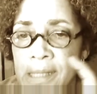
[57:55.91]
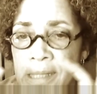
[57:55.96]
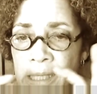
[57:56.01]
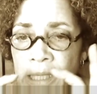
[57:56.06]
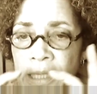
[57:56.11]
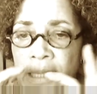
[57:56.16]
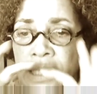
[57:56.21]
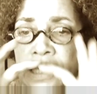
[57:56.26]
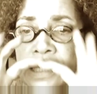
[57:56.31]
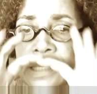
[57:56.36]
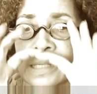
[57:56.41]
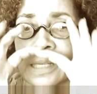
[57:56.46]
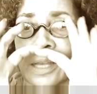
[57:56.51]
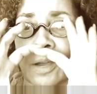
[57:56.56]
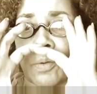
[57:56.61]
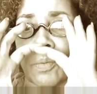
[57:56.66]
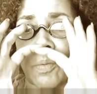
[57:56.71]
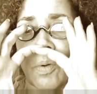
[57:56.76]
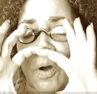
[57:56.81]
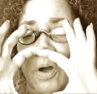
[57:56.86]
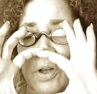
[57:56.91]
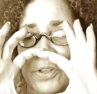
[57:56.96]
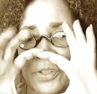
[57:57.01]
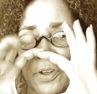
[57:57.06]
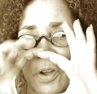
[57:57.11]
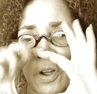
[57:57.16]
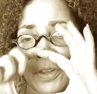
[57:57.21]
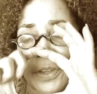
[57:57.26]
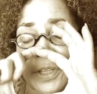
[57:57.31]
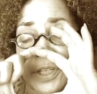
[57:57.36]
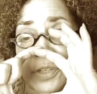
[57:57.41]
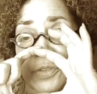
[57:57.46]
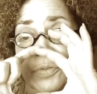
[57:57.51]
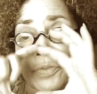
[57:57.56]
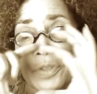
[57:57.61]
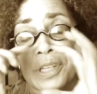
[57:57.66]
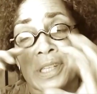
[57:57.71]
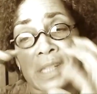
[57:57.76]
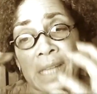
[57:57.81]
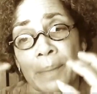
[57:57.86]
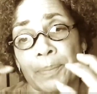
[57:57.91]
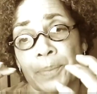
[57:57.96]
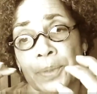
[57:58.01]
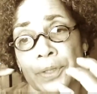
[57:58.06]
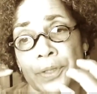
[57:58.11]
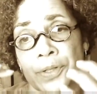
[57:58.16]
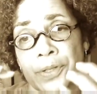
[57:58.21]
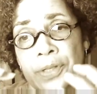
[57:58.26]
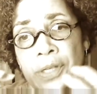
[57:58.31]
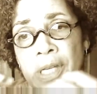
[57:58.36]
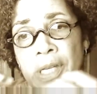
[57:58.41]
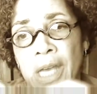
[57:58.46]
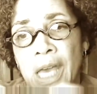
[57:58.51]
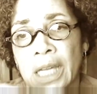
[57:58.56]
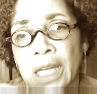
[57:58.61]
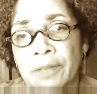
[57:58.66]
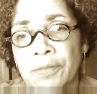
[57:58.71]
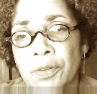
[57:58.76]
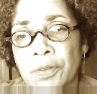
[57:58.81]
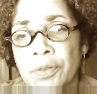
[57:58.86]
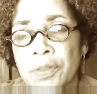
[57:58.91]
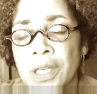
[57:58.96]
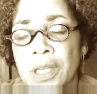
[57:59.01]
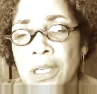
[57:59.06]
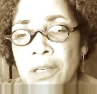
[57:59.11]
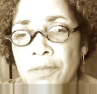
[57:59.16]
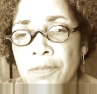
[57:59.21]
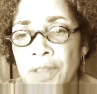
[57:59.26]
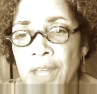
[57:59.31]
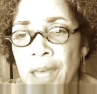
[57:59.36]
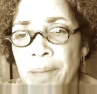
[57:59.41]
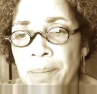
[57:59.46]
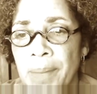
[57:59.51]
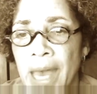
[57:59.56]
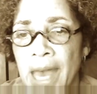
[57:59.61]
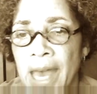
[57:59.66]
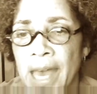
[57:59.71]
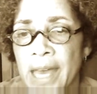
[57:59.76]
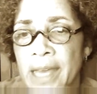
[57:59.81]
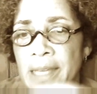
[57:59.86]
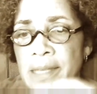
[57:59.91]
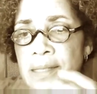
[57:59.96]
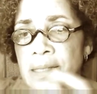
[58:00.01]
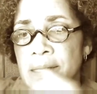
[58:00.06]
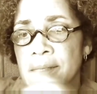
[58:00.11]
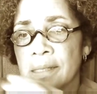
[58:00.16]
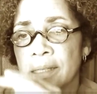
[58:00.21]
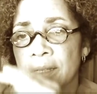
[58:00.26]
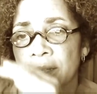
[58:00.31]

in these cell walls are these receptors. And if you think of them as